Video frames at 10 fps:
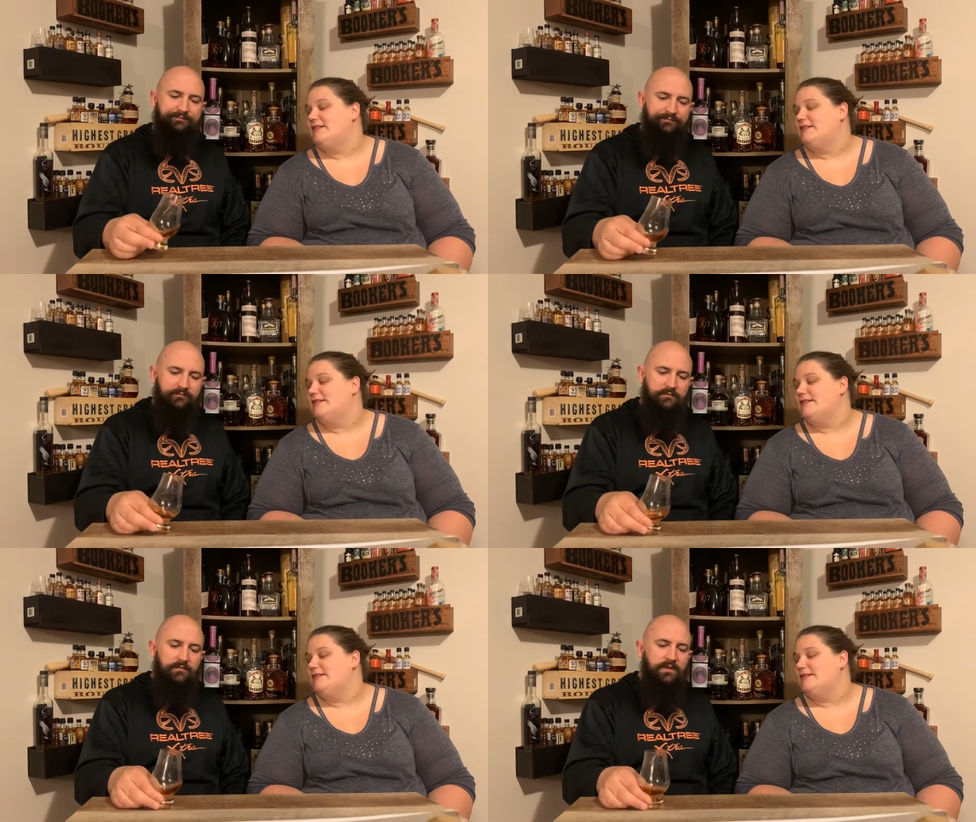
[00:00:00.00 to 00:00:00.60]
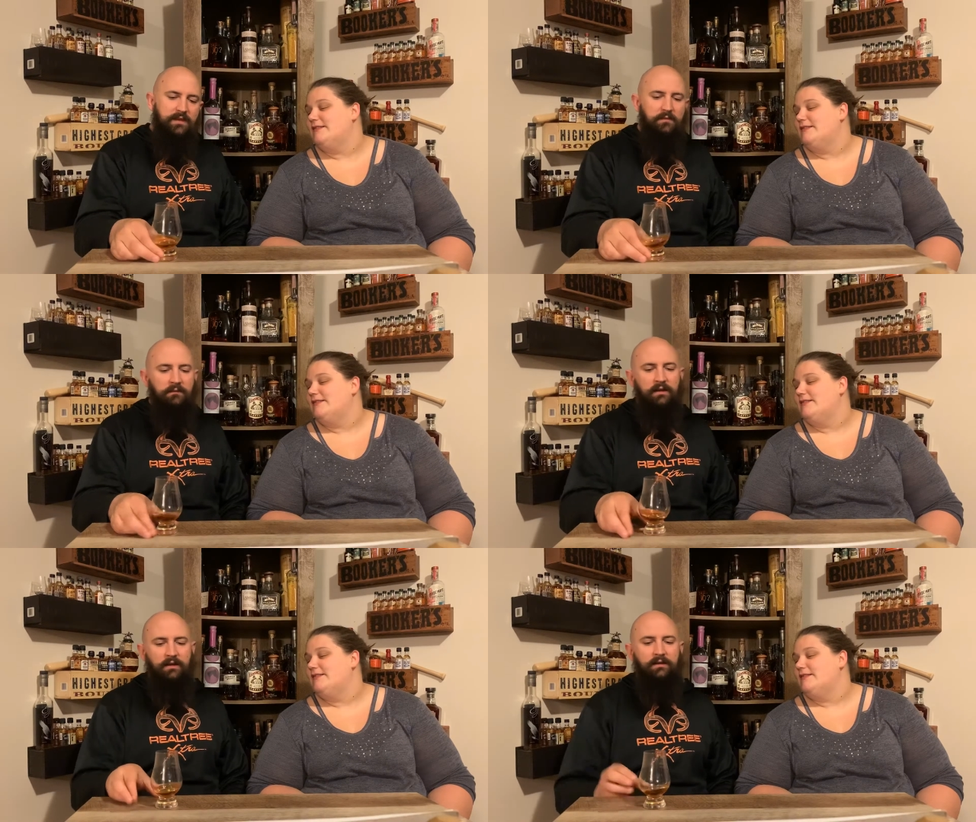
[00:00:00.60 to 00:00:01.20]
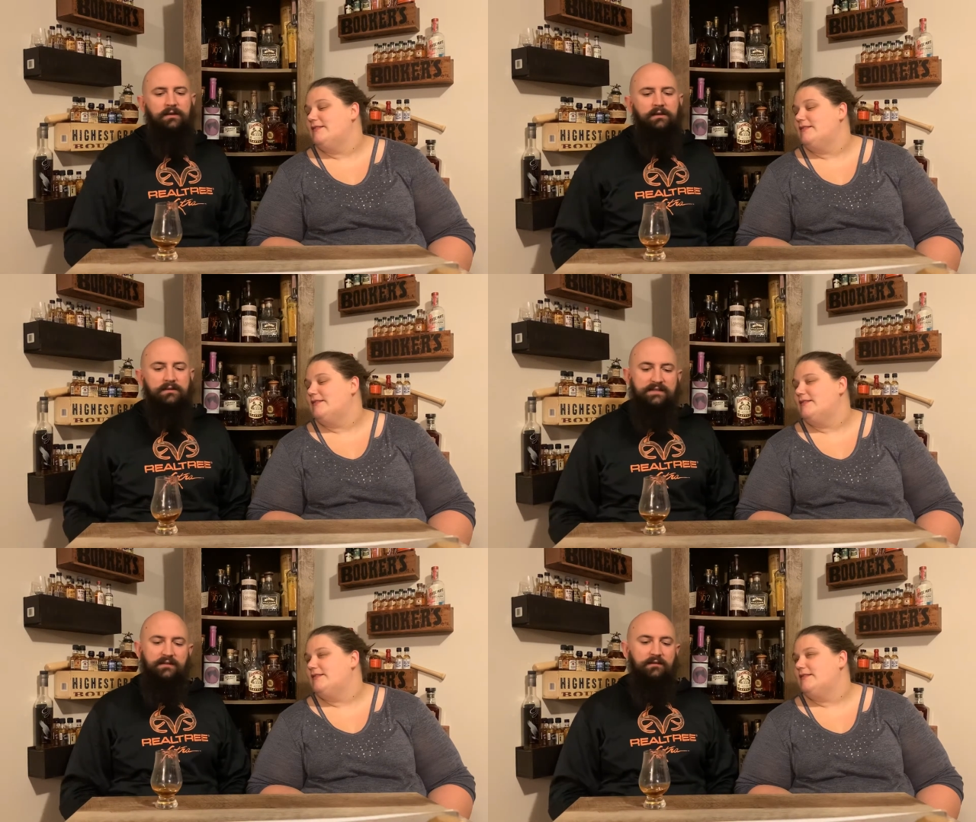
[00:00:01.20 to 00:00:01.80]
Speaker 1: Um,
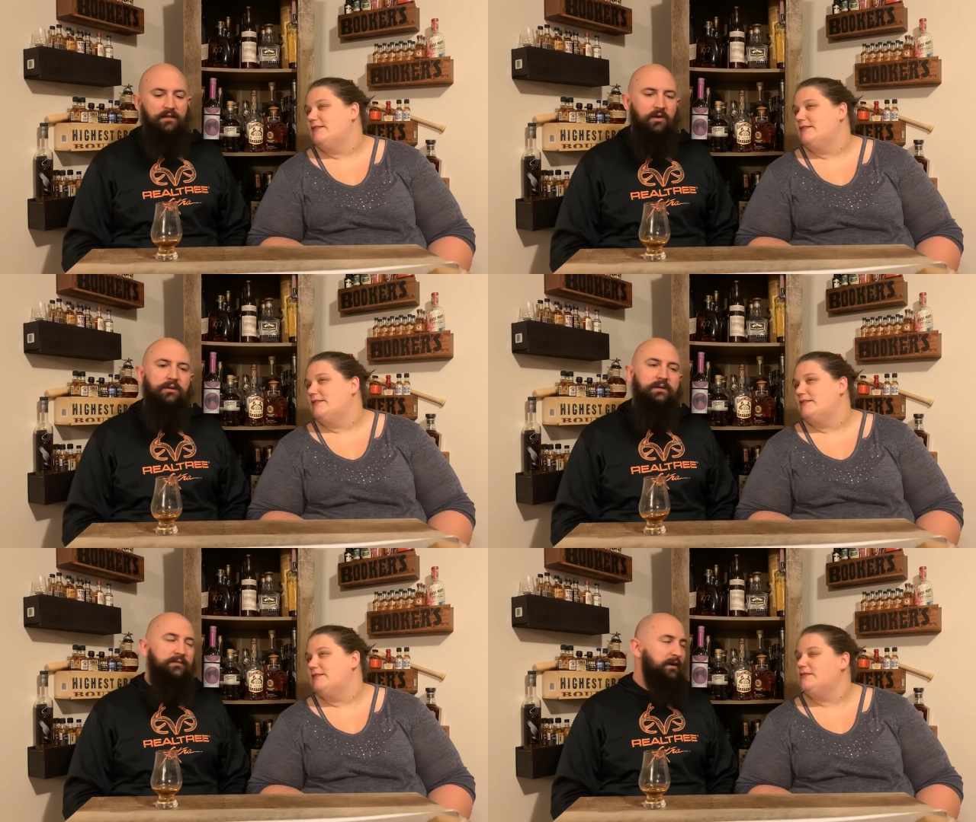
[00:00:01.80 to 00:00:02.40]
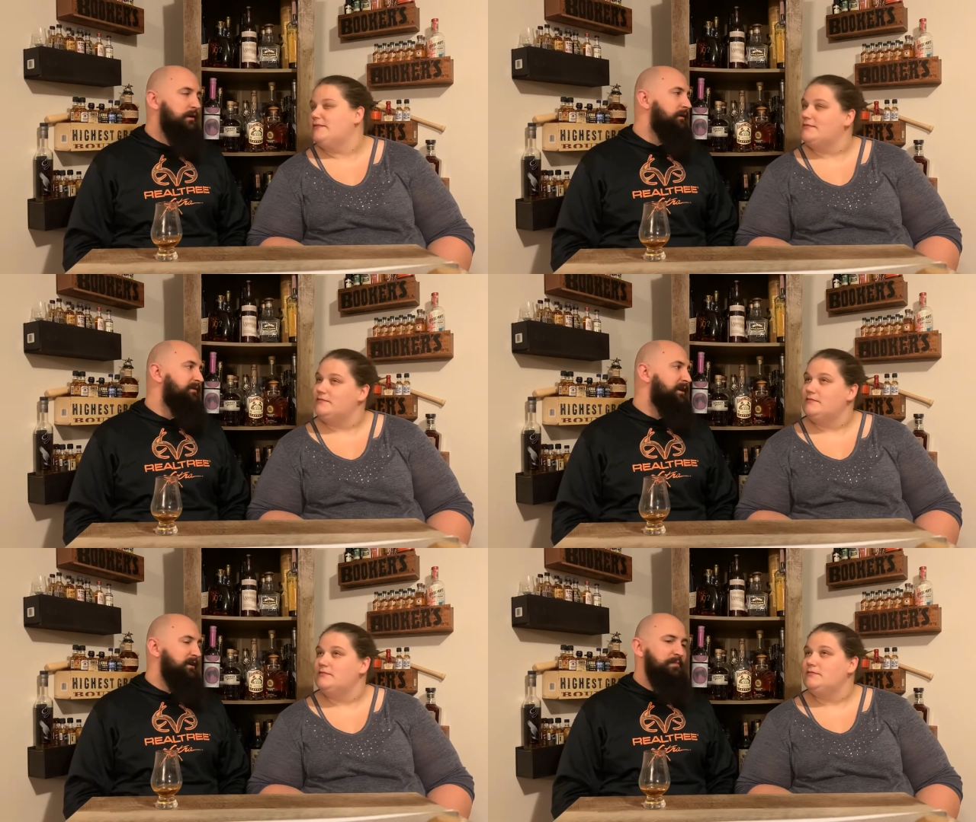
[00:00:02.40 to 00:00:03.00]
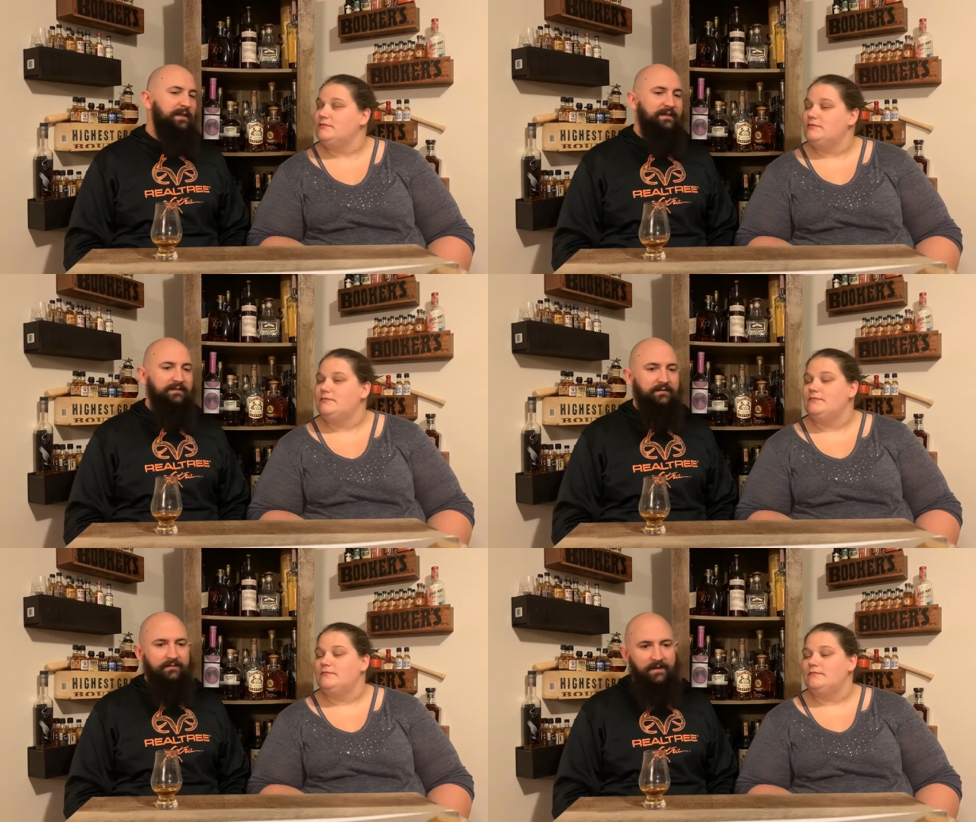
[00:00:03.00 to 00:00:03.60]
still, the oak is very, very
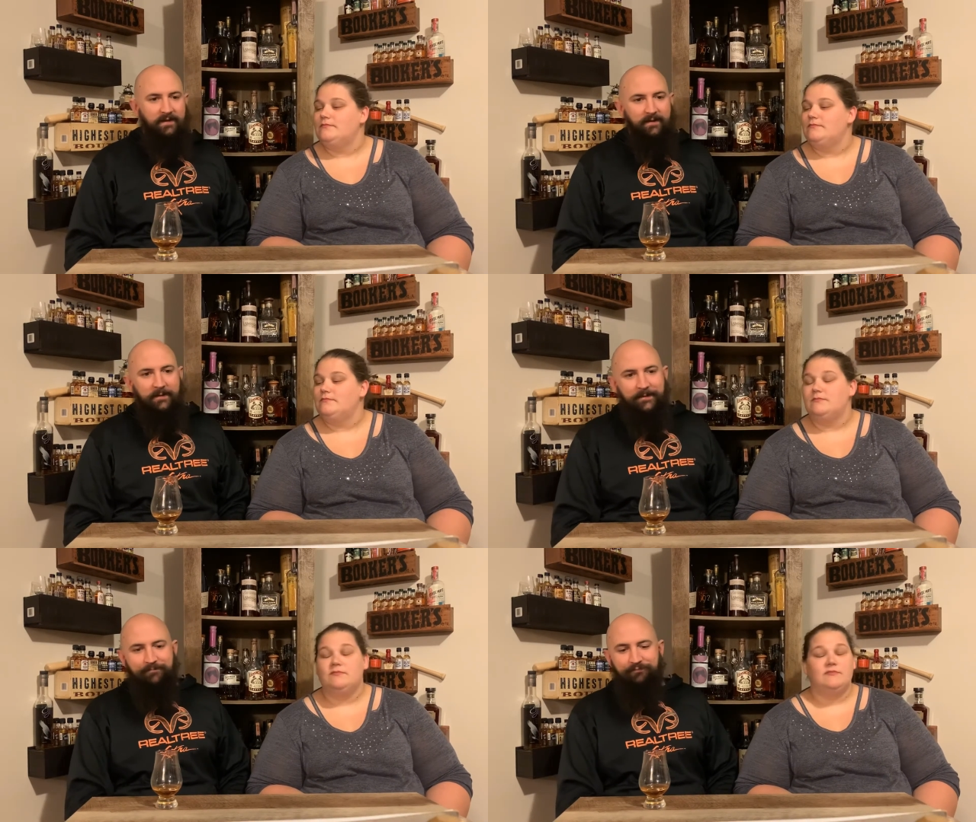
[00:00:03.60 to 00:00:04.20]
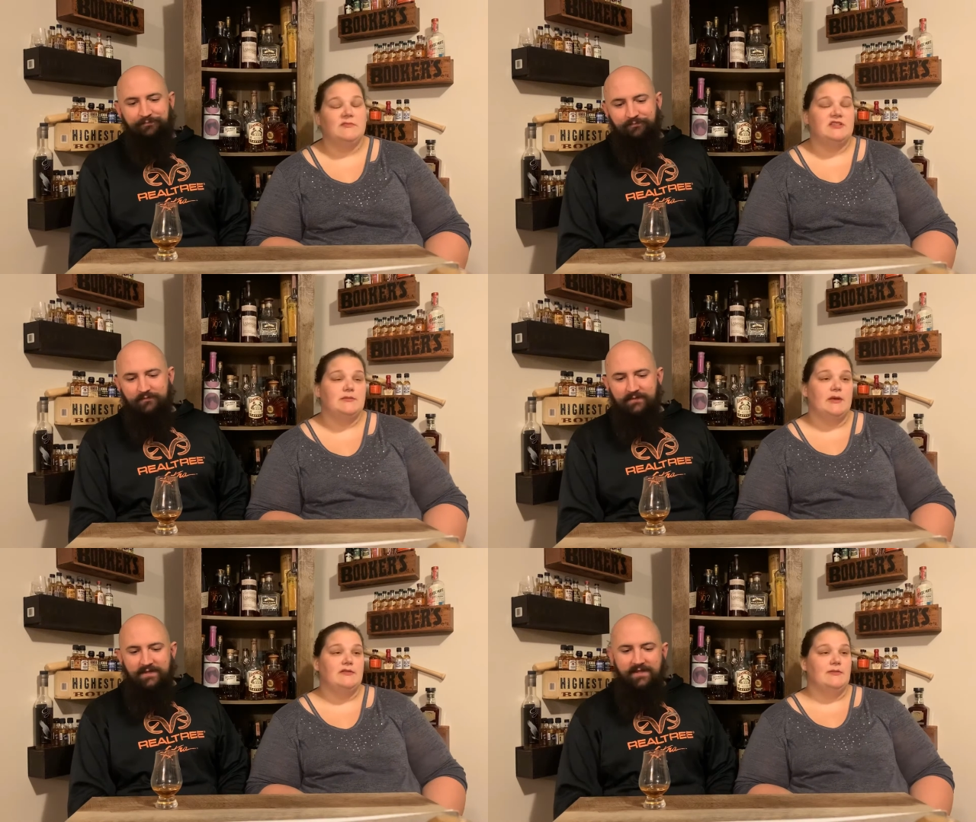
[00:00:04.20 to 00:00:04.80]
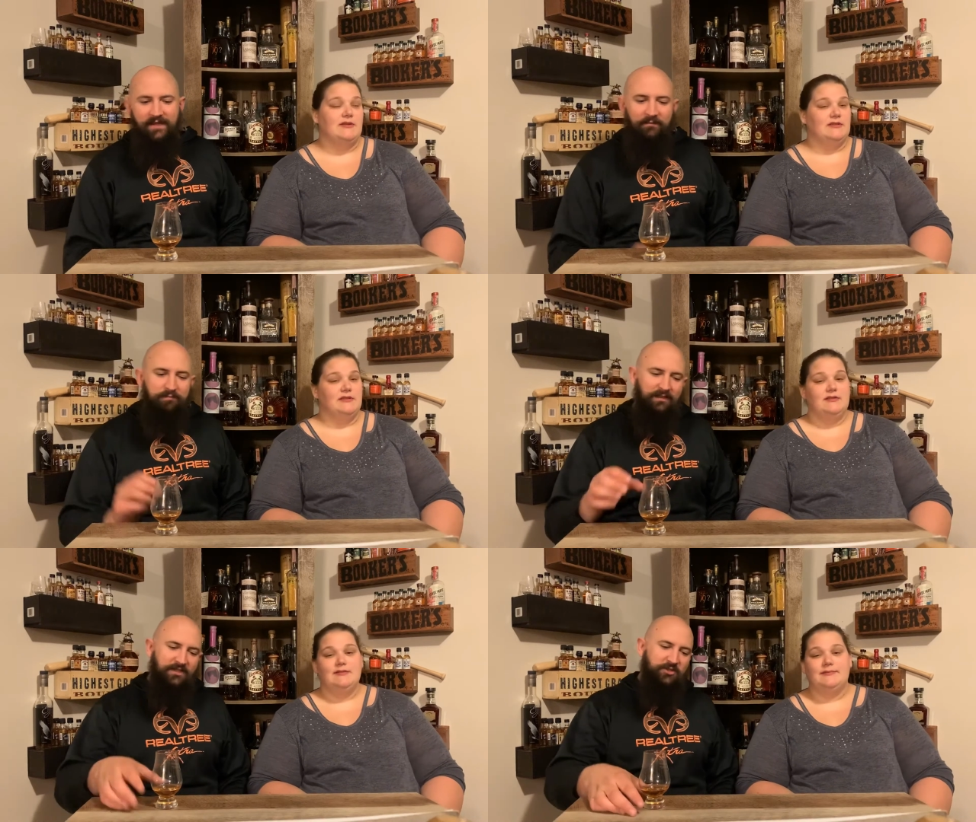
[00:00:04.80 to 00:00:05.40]
pleasant.
Speaker 2: It smells pleasant.
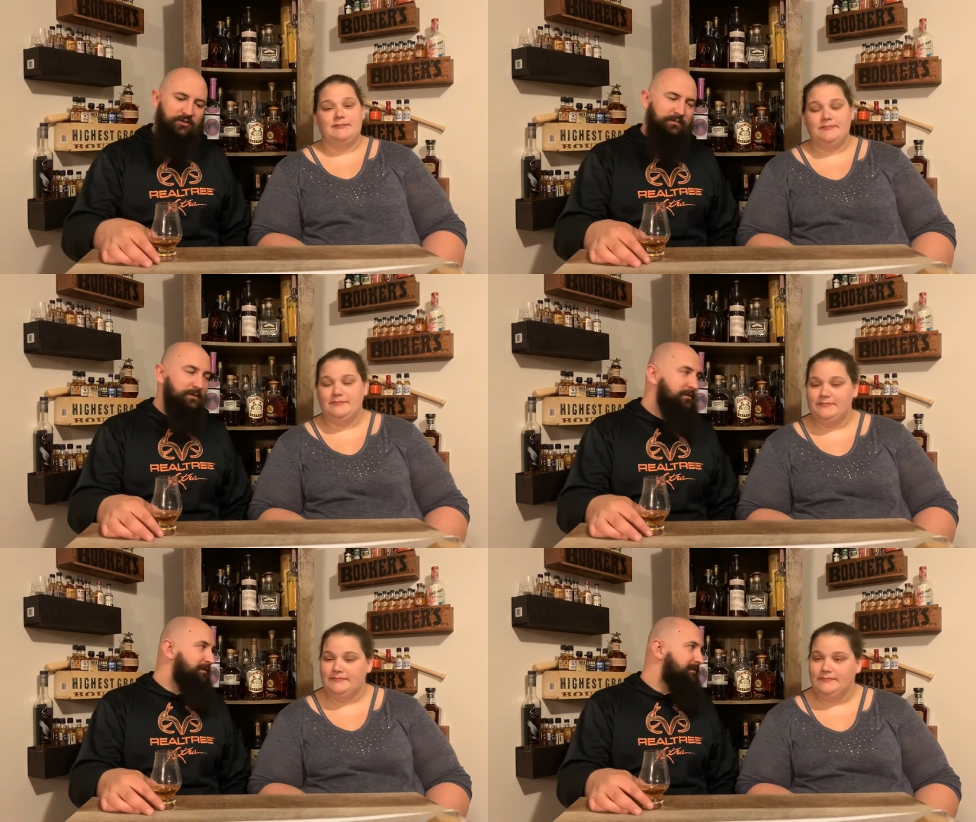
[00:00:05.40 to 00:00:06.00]
Pleasurable.